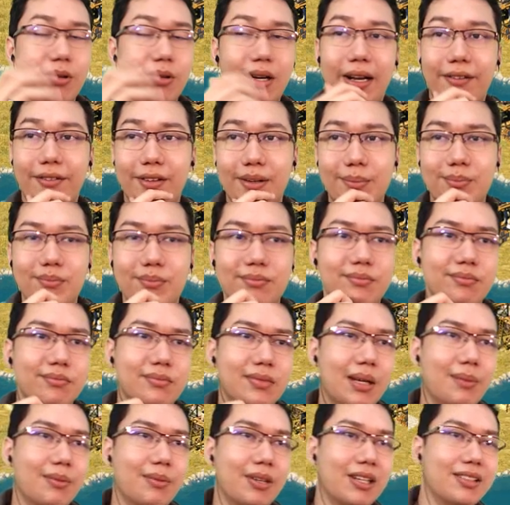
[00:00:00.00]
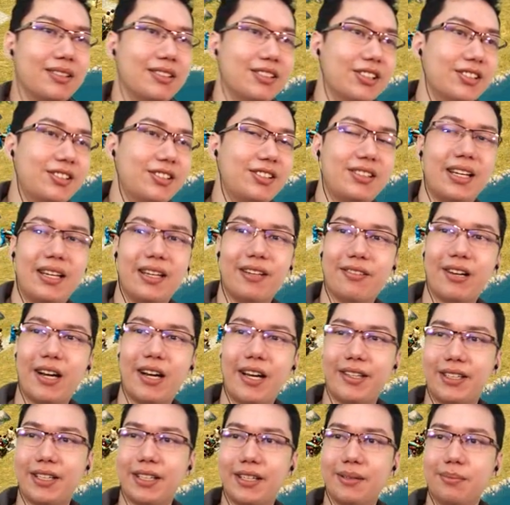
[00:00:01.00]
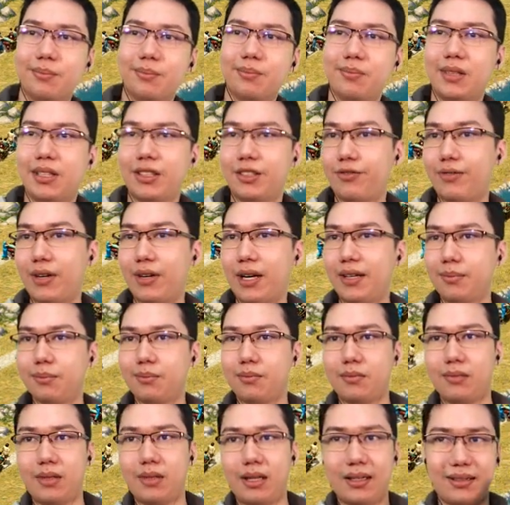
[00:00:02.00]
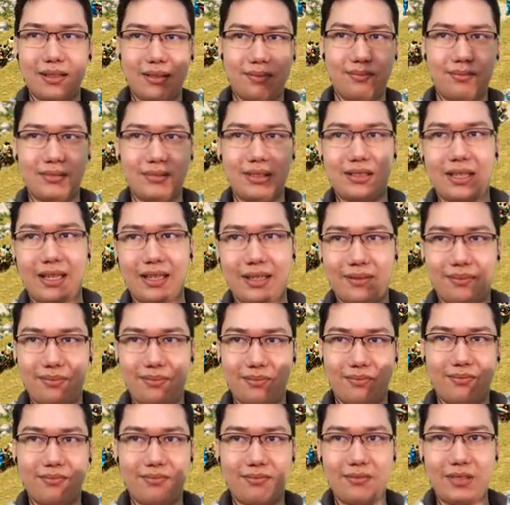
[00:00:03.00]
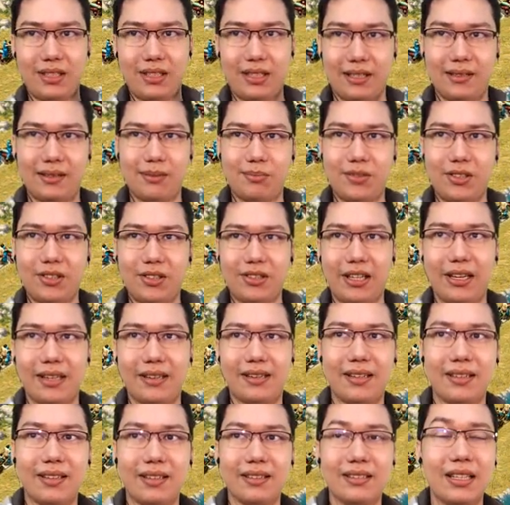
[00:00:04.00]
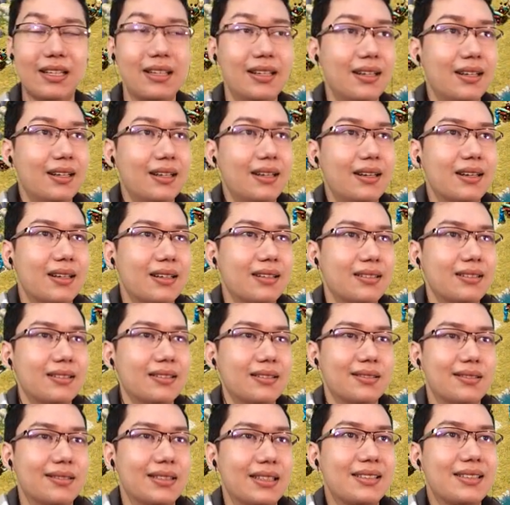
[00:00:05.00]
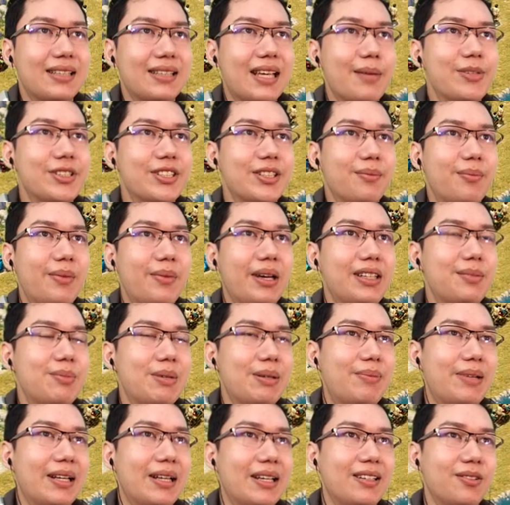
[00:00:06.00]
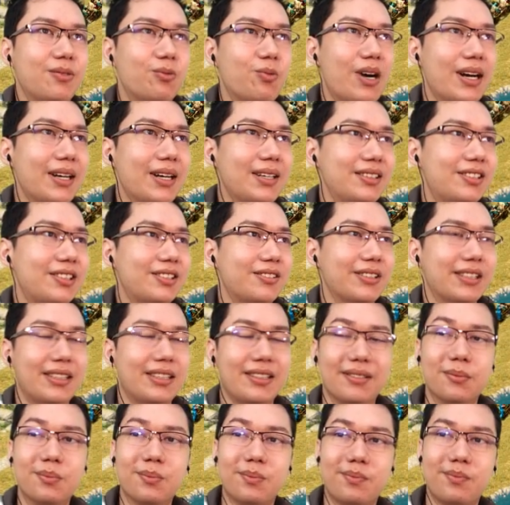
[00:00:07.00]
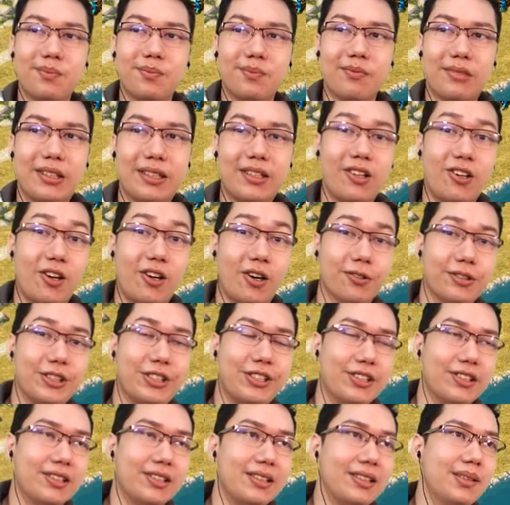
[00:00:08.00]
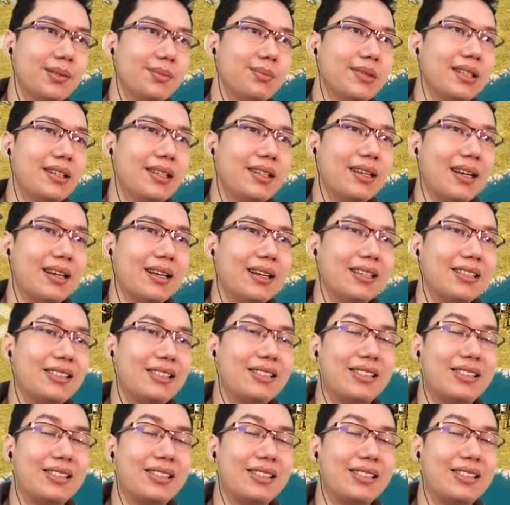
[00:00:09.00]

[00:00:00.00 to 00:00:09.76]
whatever. I'm gonna just stay right here. It's fine. I can, it's like, yeah, I'm looking at things. This game isn't meant to be played in widescreen. Well, not originally. Uh,